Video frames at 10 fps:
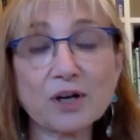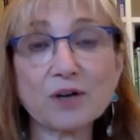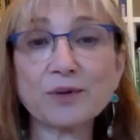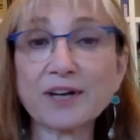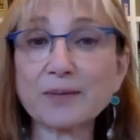
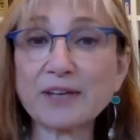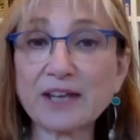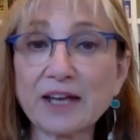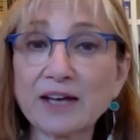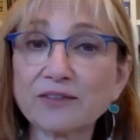when I
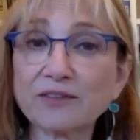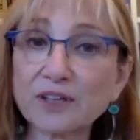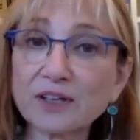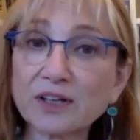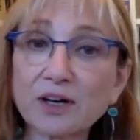began
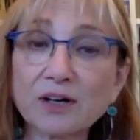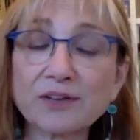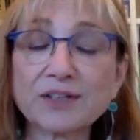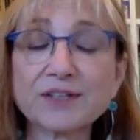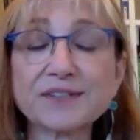feeling all
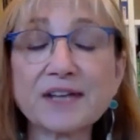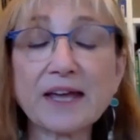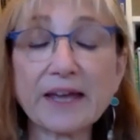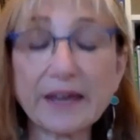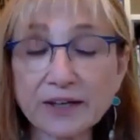these
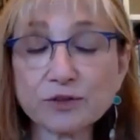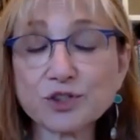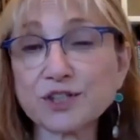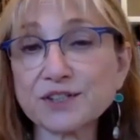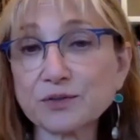
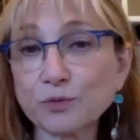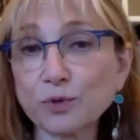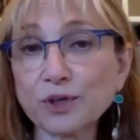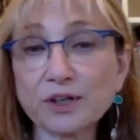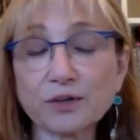energies and
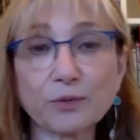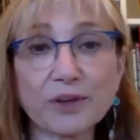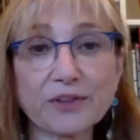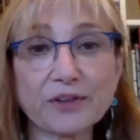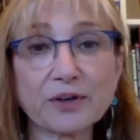work
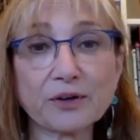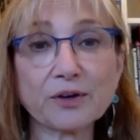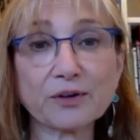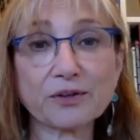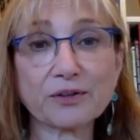with the
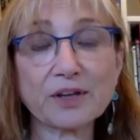earth,